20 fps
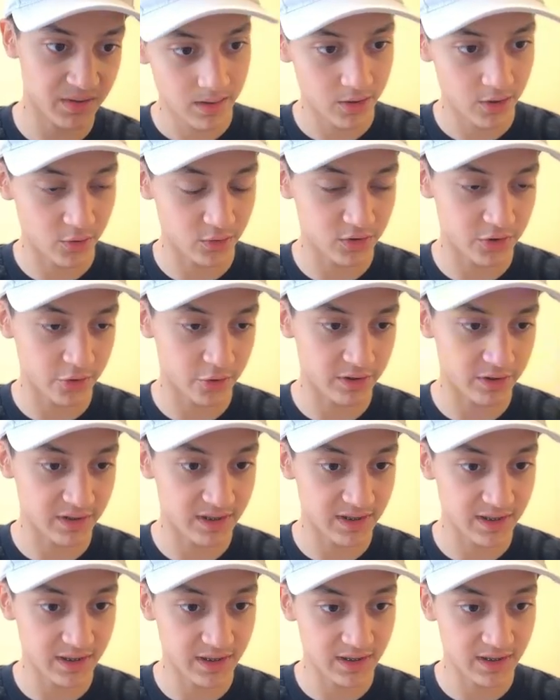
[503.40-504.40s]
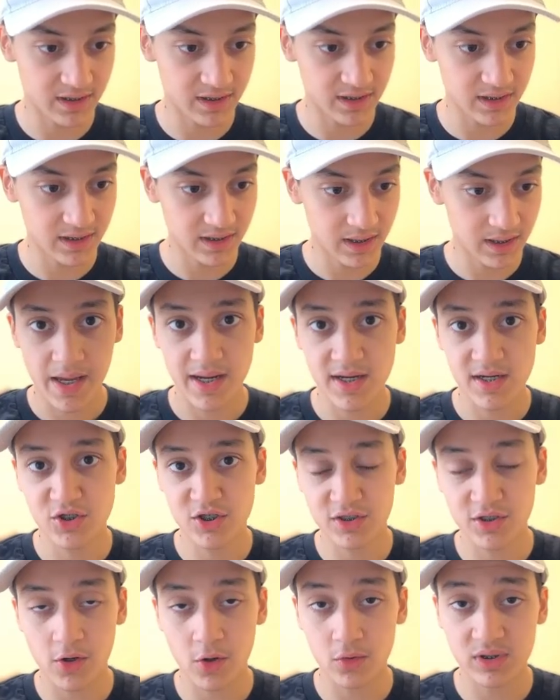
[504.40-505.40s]
go to your assistants, and
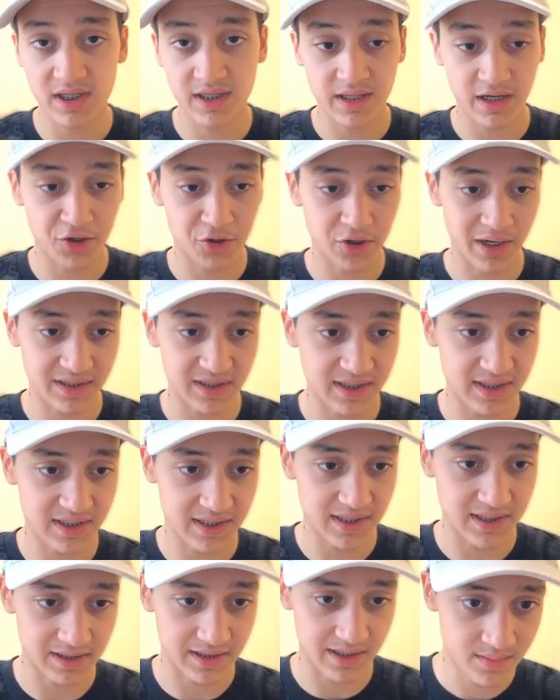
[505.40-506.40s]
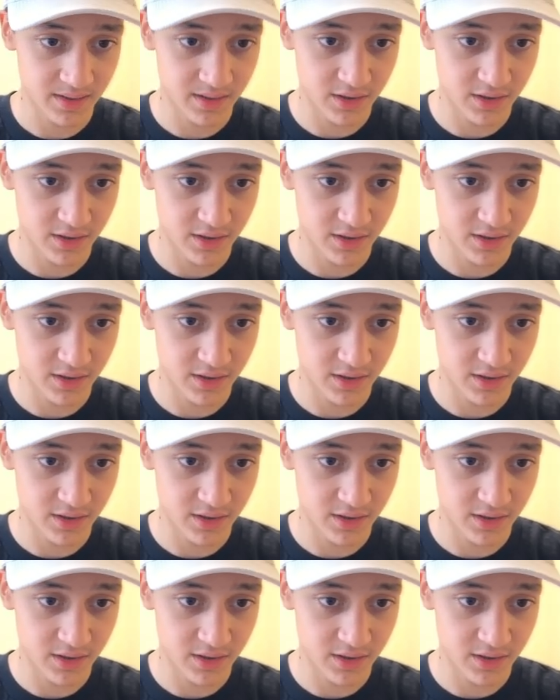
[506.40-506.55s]
just go to the correct assistant.